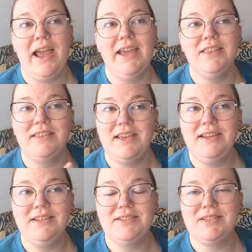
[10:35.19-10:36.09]
And the
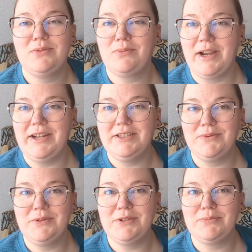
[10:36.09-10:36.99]
thing is, the ratings
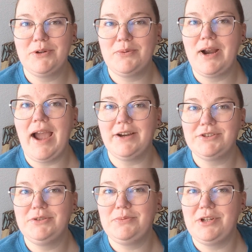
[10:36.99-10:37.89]
for this book were
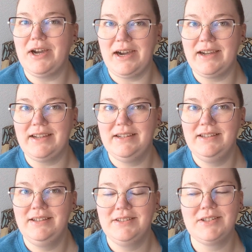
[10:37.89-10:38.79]
actually pretty high.
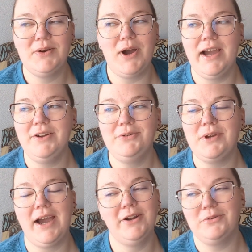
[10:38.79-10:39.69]
So I
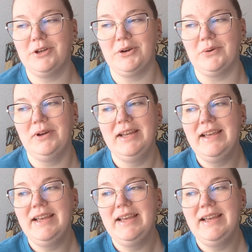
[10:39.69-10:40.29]
don't know.